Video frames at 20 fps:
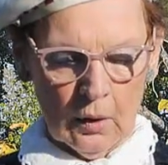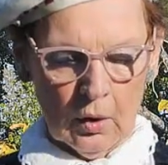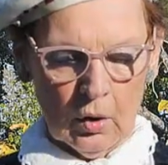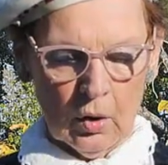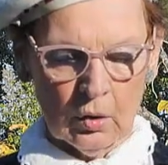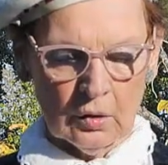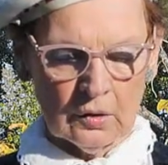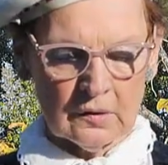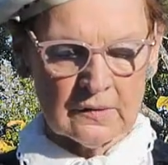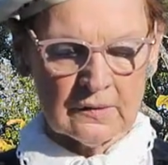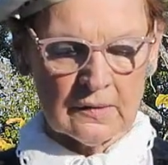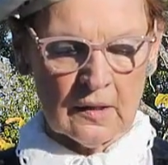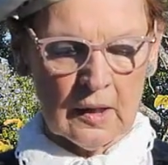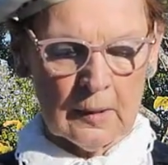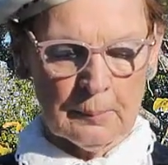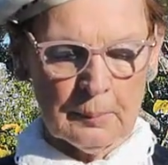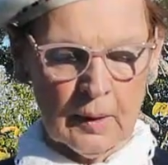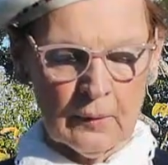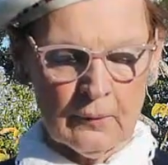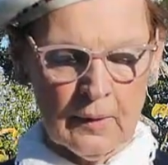Also
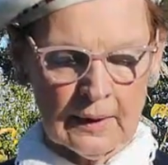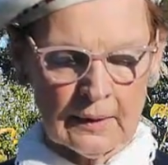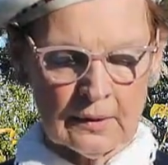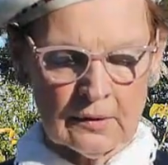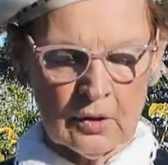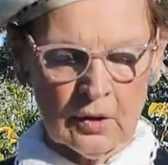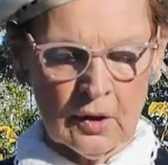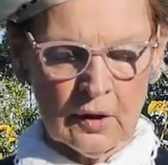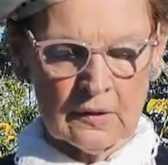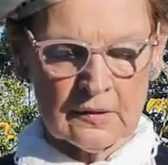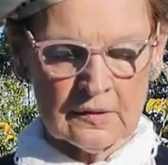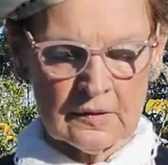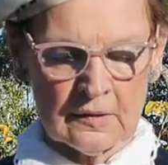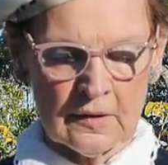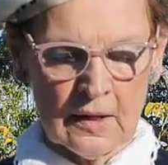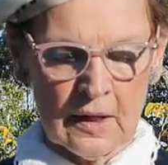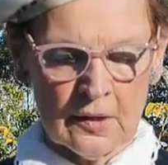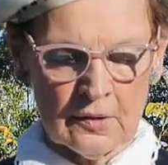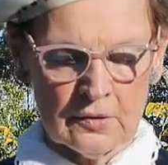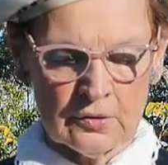by recognising
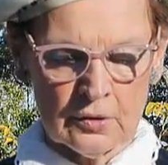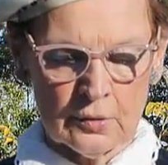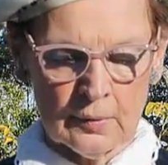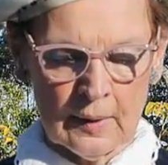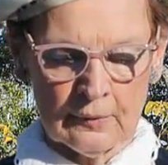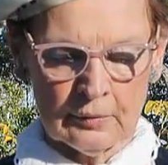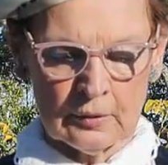those who have